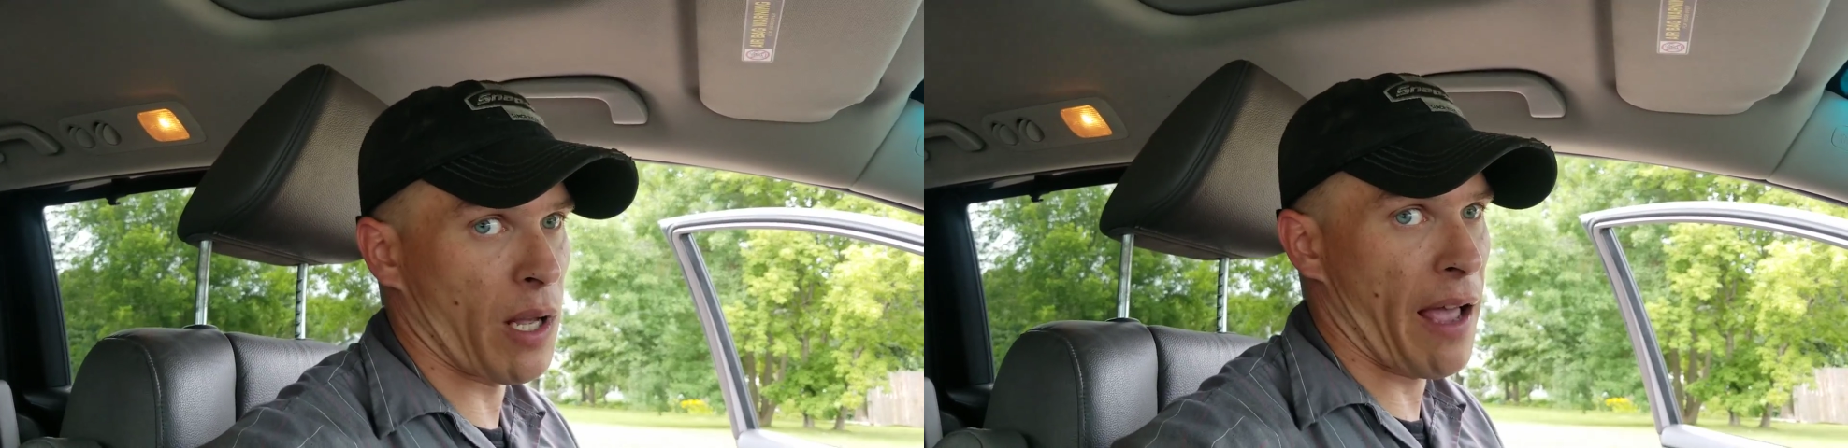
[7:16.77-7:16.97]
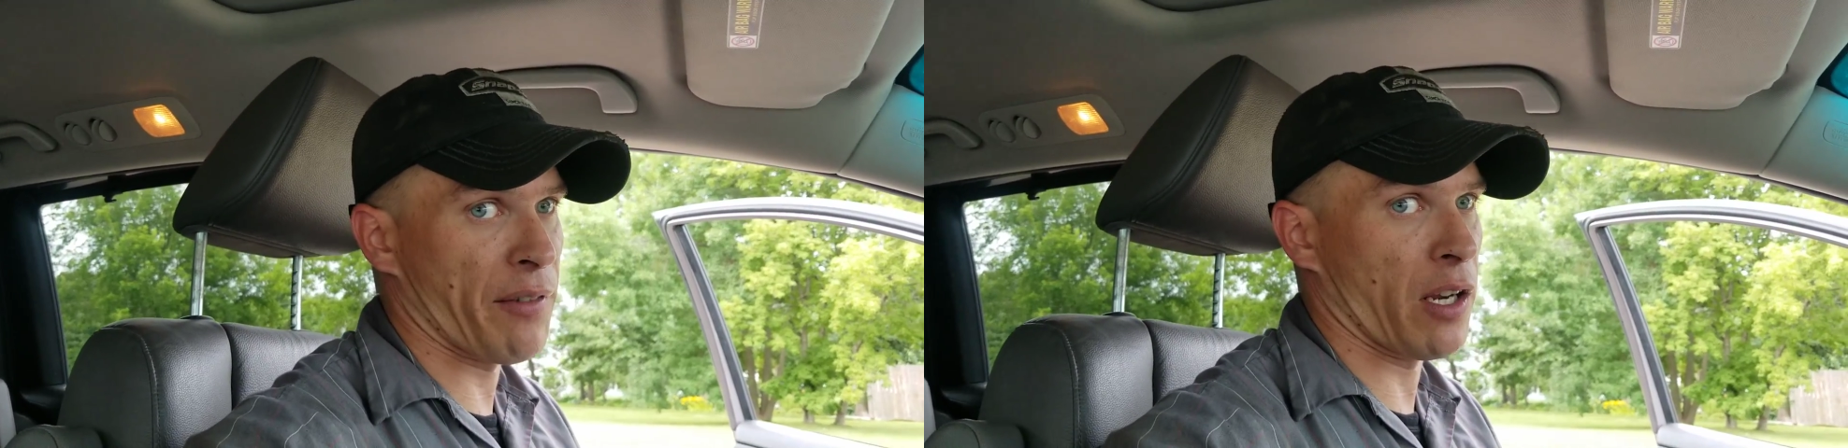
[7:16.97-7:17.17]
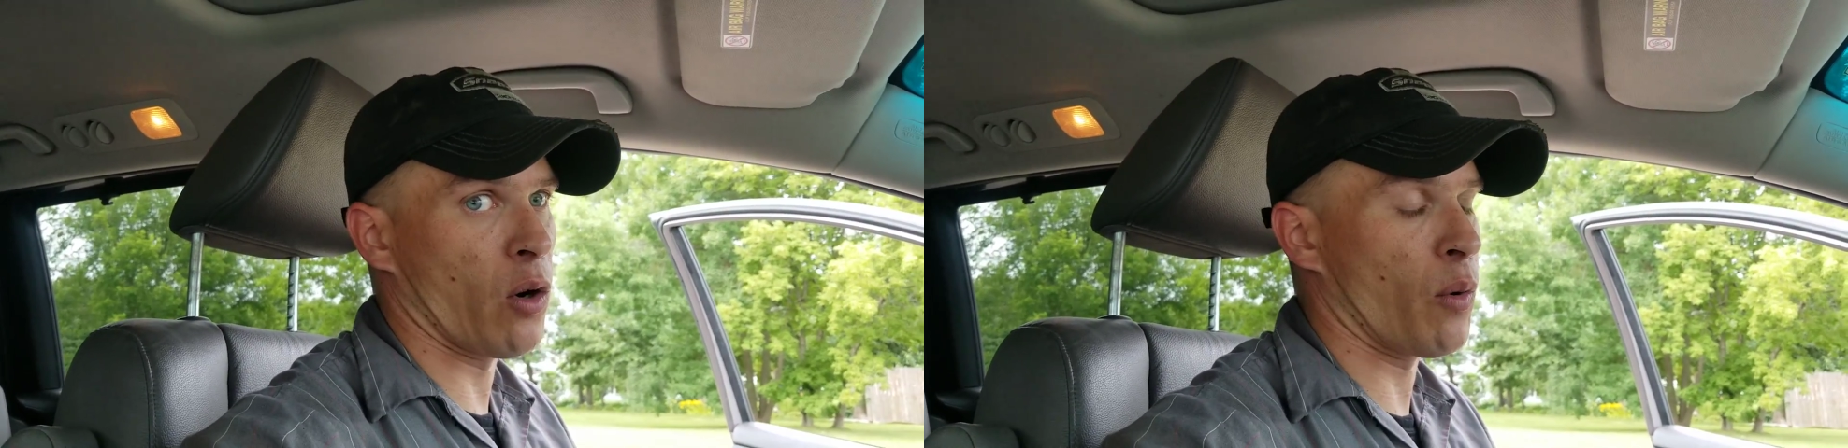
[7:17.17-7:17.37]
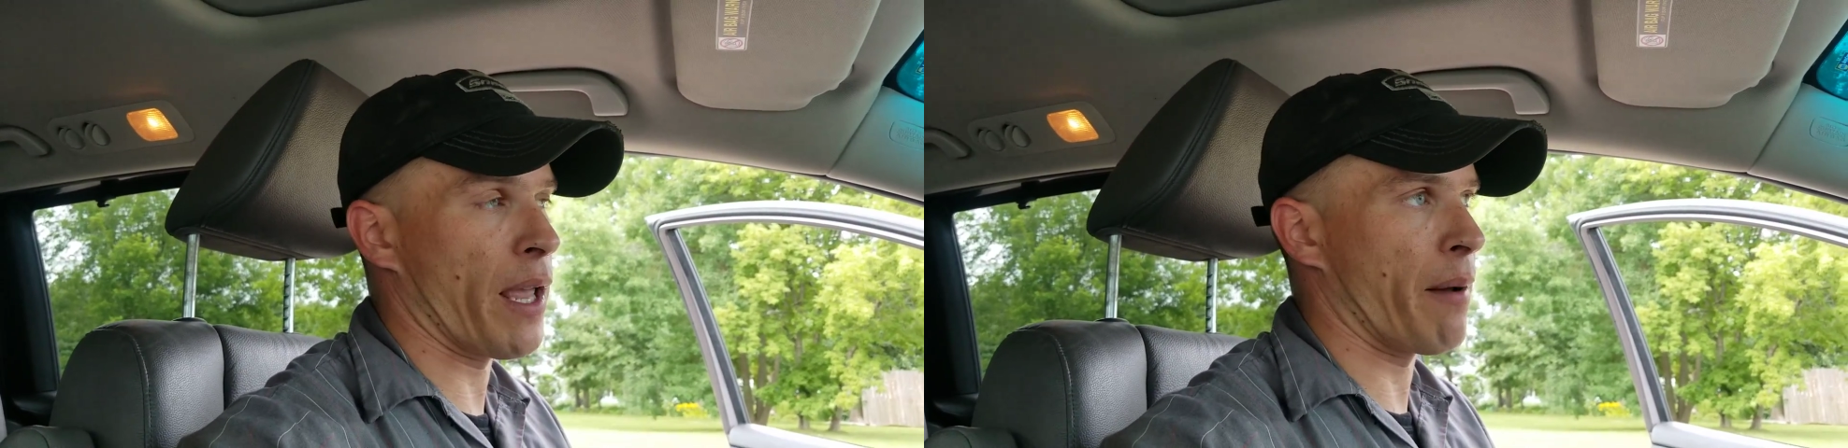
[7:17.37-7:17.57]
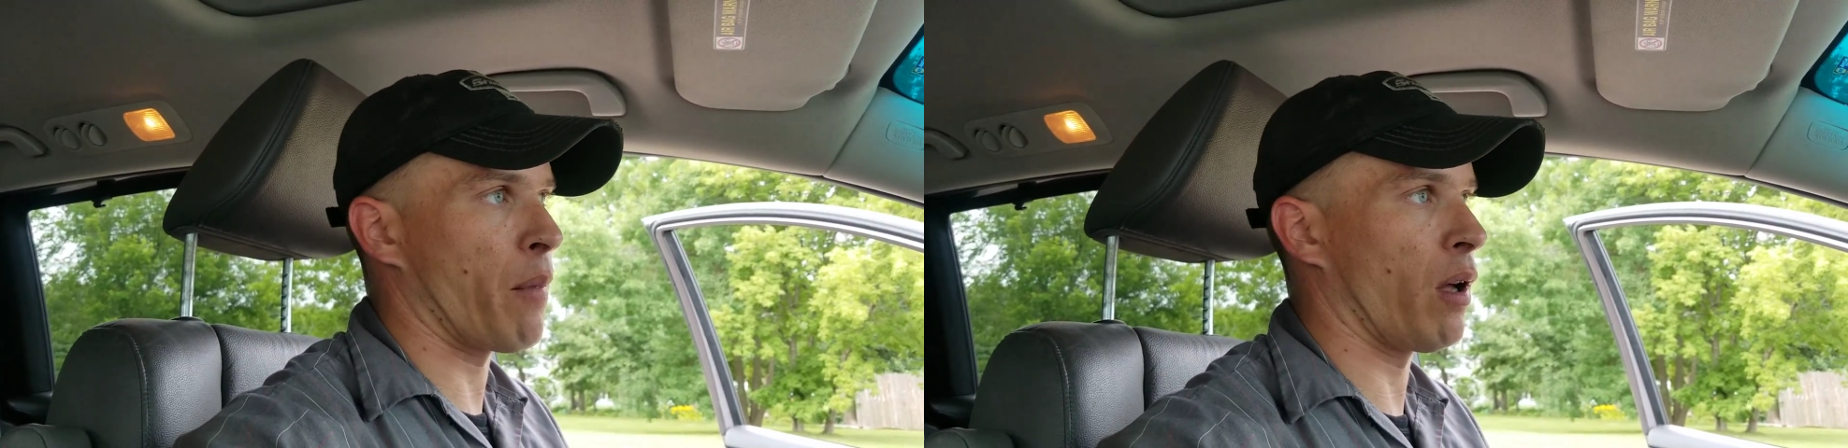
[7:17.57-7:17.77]
having an
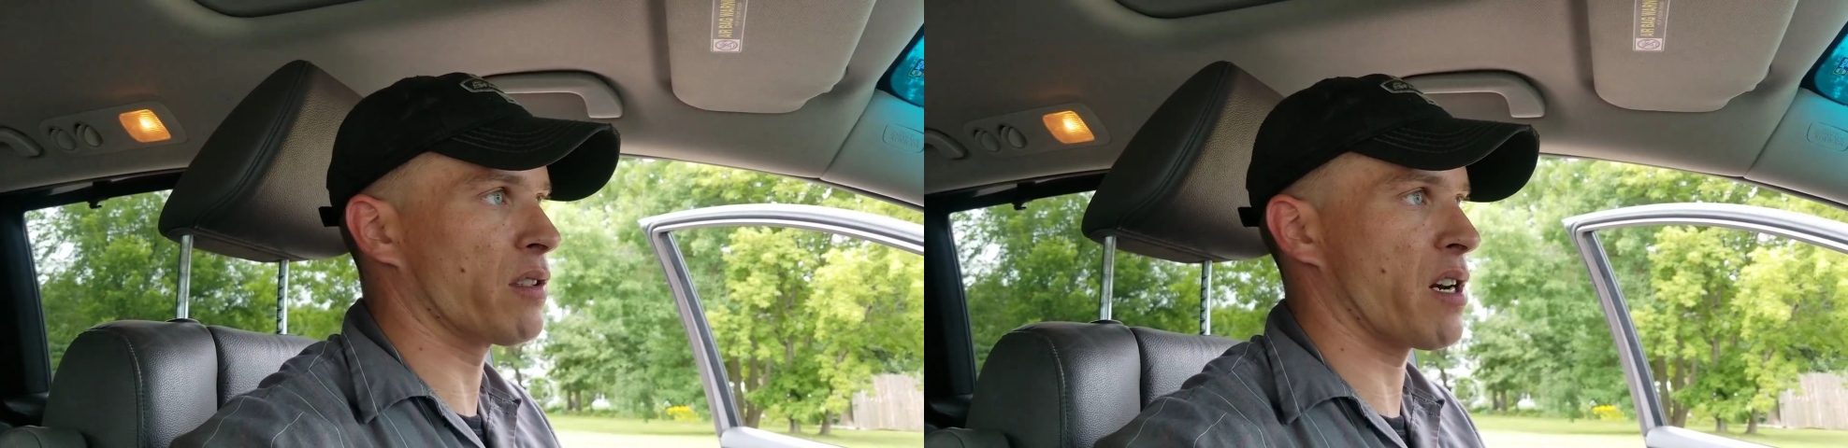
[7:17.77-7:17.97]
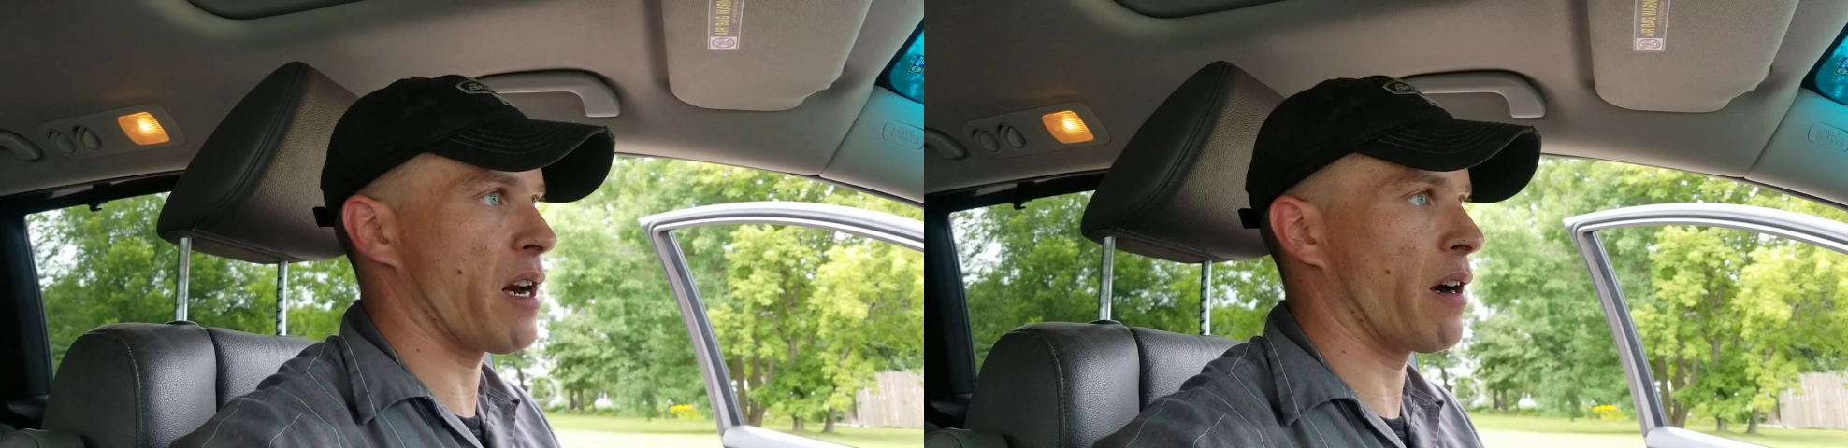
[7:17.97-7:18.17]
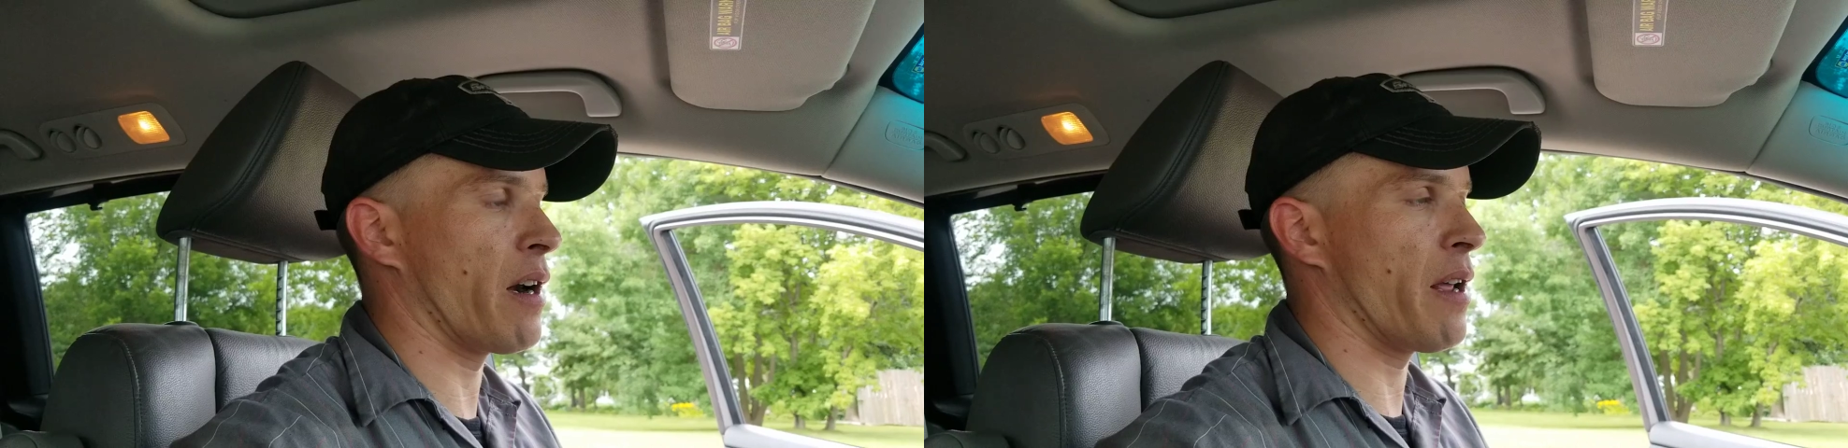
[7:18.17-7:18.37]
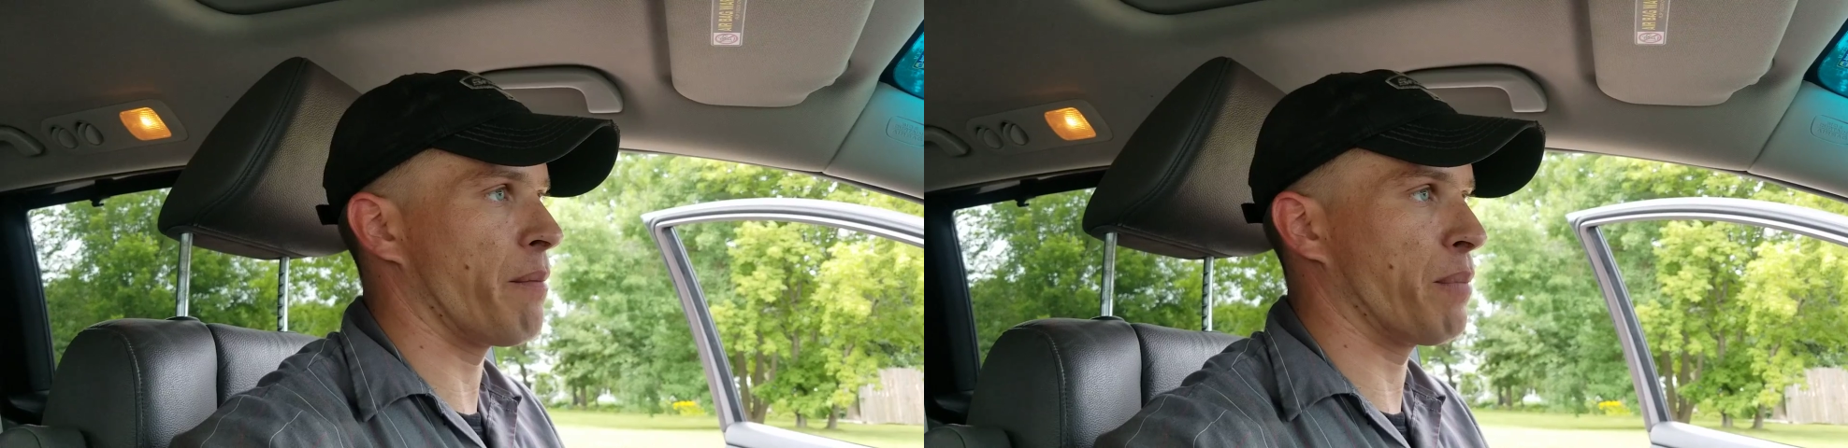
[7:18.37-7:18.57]
OEM alternator in it,